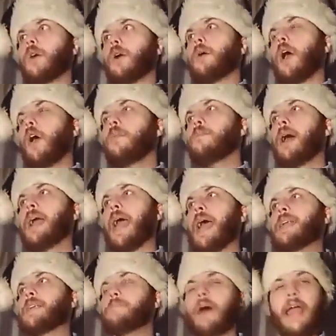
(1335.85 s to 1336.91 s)
hold my
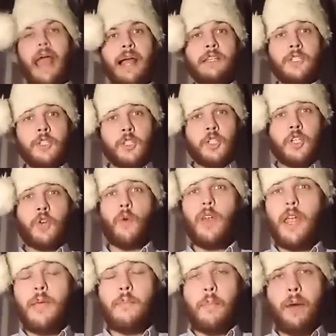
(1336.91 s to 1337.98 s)
head in my hands and
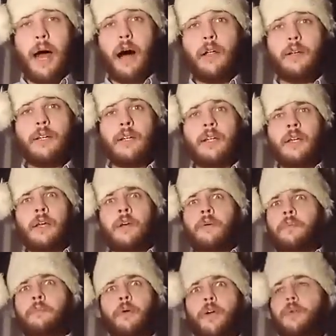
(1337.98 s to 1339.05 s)
scream about.
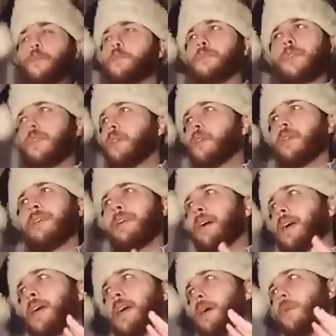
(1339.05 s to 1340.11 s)
But
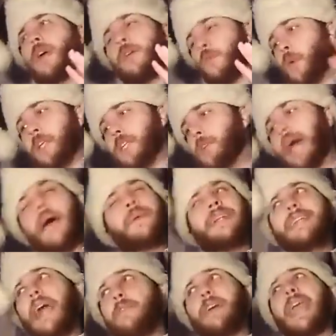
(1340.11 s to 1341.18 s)
if we do that, we'll
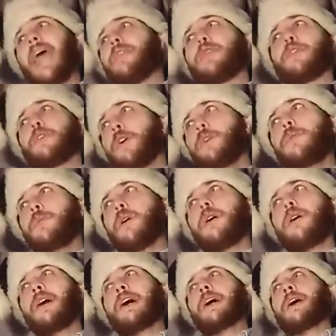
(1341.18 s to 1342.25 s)
never get through
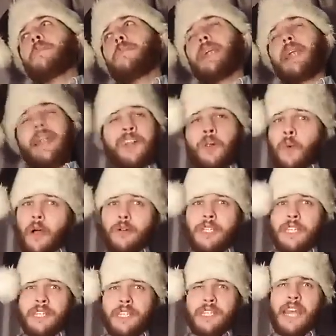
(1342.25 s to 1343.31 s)
Millennial
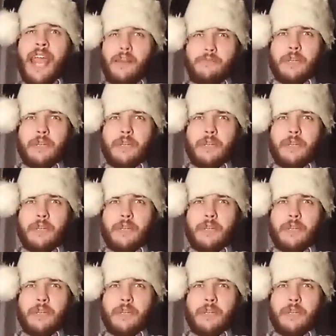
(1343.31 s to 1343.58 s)
Woes' statement.